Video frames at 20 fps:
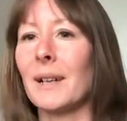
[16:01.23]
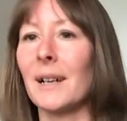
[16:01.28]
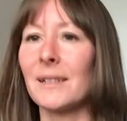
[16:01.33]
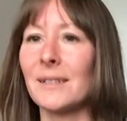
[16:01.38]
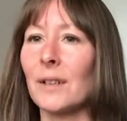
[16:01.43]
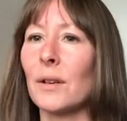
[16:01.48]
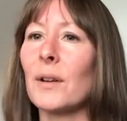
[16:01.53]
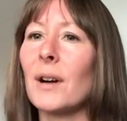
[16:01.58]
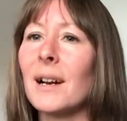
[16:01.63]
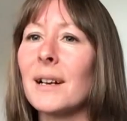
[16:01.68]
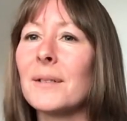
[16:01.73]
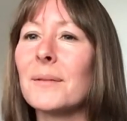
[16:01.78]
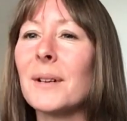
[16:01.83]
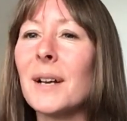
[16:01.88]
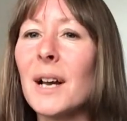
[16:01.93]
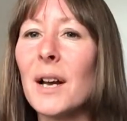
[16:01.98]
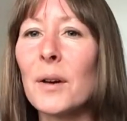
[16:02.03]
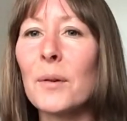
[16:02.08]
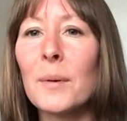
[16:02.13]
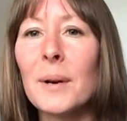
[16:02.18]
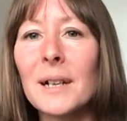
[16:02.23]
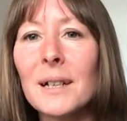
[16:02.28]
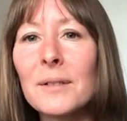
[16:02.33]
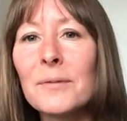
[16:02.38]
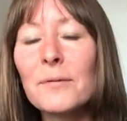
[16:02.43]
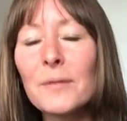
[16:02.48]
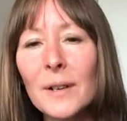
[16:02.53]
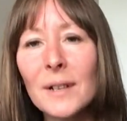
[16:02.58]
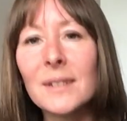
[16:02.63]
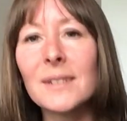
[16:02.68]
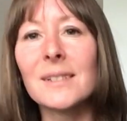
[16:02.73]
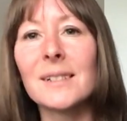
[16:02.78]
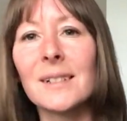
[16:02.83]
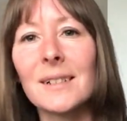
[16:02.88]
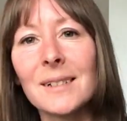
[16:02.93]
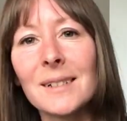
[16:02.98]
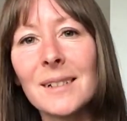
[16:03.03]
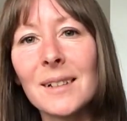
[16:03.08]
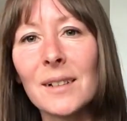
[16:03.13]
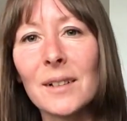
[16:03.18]
So when I first
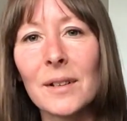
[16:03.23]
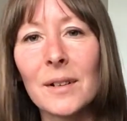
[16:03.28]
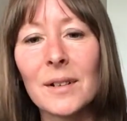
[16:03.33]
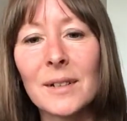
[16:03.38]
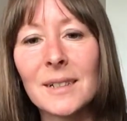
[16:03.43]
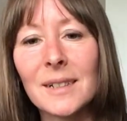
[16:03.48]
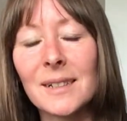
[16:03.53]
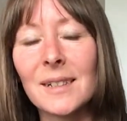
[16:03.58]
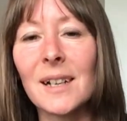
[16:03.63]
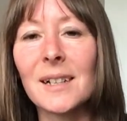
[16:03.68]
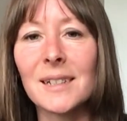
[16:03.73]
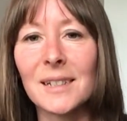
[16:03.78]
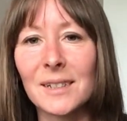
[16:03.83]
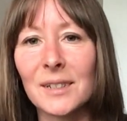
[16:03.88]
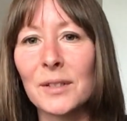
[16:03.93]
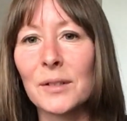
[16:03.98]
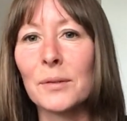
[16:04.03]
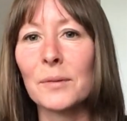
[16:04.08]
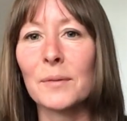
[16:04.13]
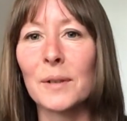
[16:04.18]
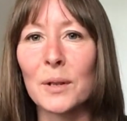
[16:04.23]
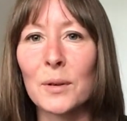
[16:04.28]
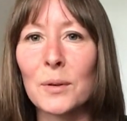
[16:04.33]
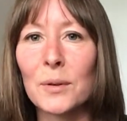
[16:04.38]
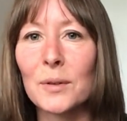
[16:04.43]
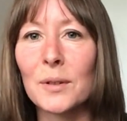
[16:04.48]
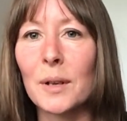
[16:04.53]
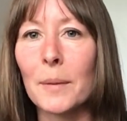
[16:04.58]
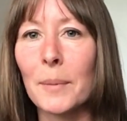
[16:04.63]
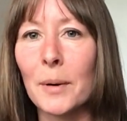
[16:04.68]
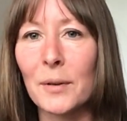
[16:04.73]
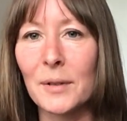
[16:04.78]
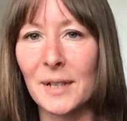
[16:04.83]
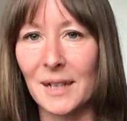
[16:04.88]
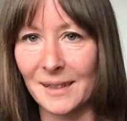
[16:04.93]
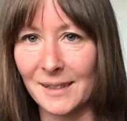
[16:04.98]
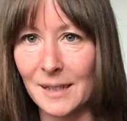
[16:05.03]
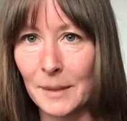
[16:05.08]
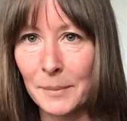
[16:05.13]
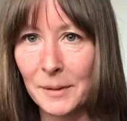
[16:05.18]
decided to record a
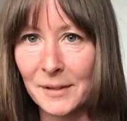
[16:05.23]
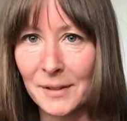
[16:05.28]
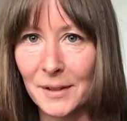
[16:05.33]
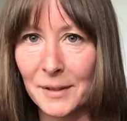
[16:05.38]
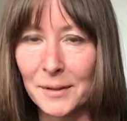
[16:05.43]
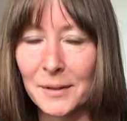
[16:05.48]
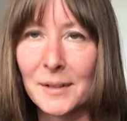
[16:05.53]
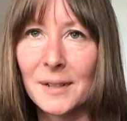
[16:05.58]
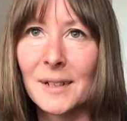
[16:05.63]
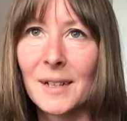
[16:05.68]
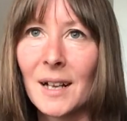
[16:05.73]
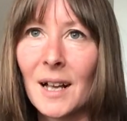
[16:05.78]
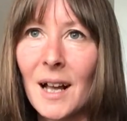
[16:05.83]
podcast episode,